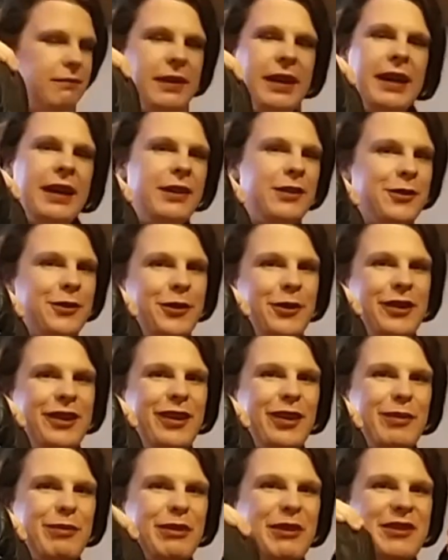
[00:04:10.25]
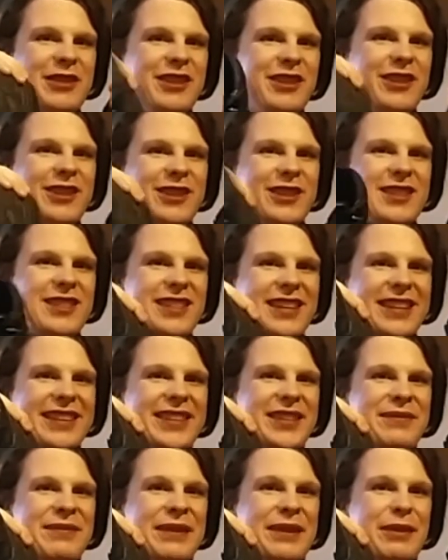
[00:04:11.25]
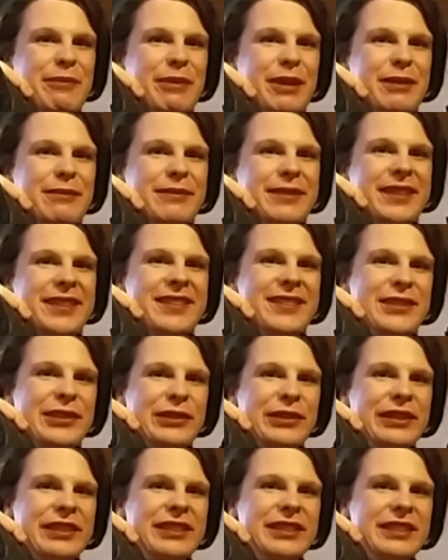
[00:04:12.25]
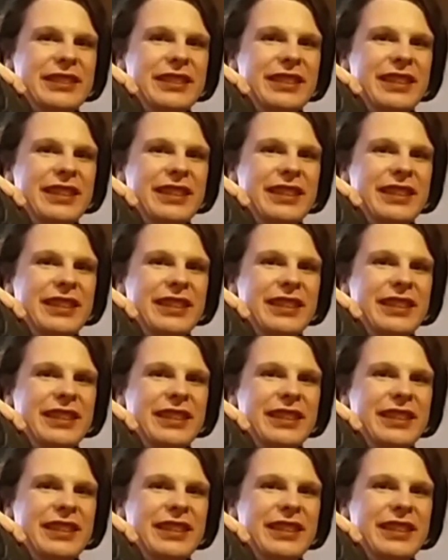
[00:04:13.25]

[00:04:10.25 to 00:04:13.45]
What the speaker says: and or the other boots that look just like them that are probably in storage,